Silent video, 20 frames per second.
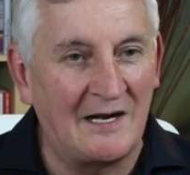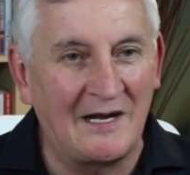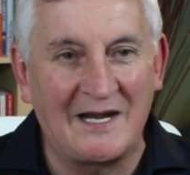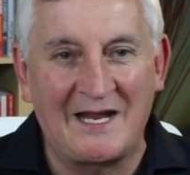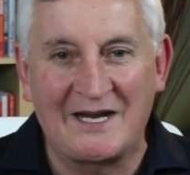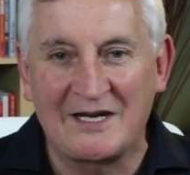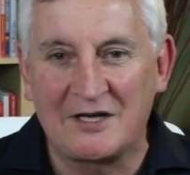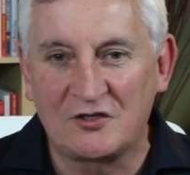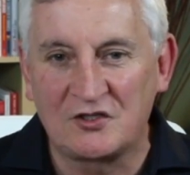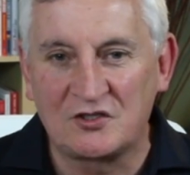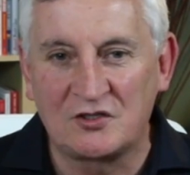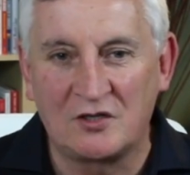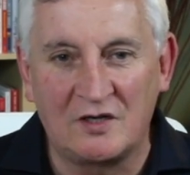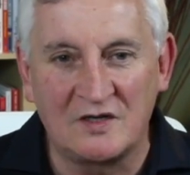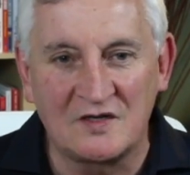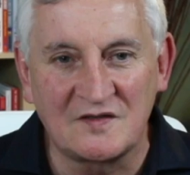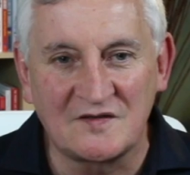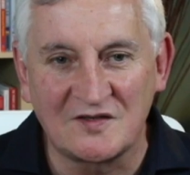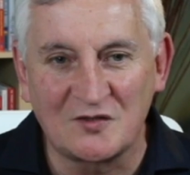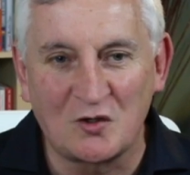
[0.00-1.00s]
a lack of
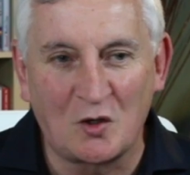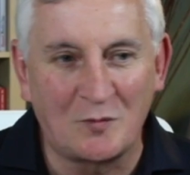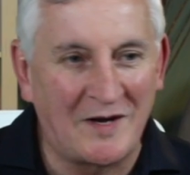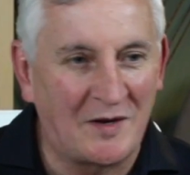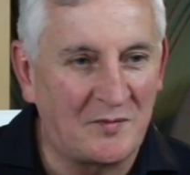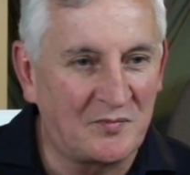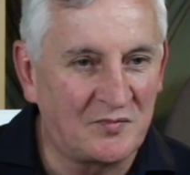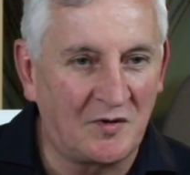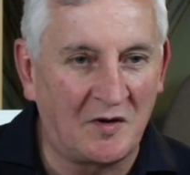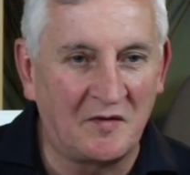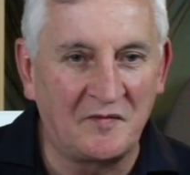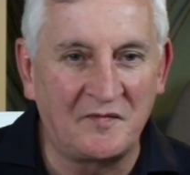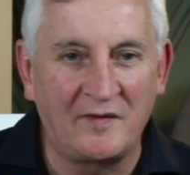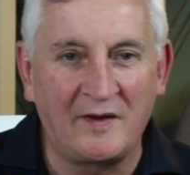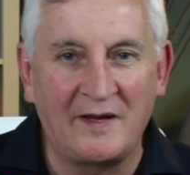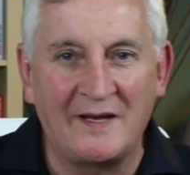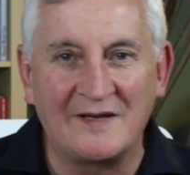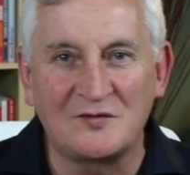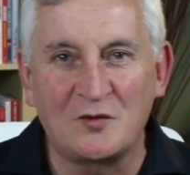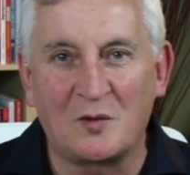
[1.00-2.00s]
trust, it's all about
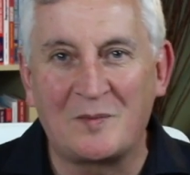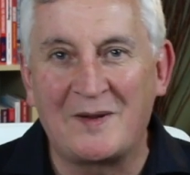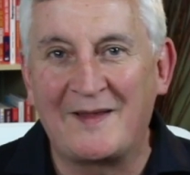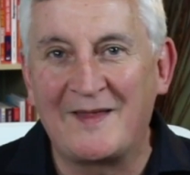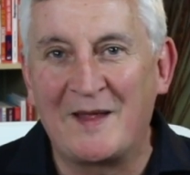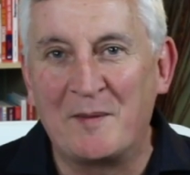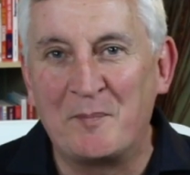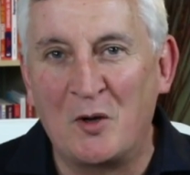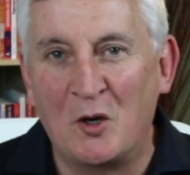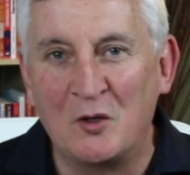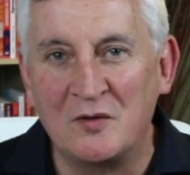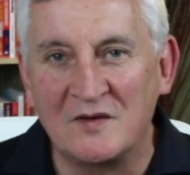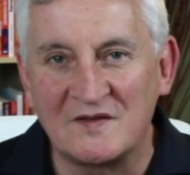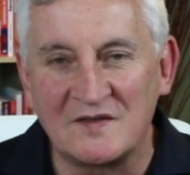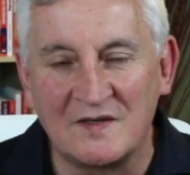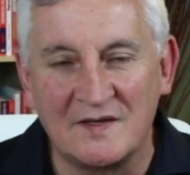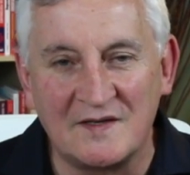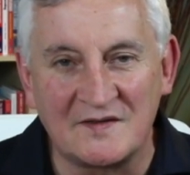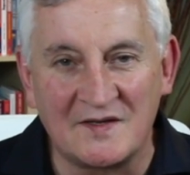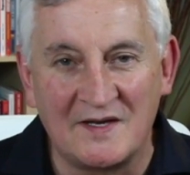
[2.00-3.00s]
profit, it's all about their
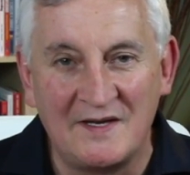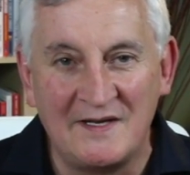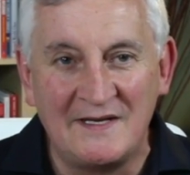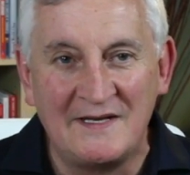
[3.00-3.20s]
bonuses,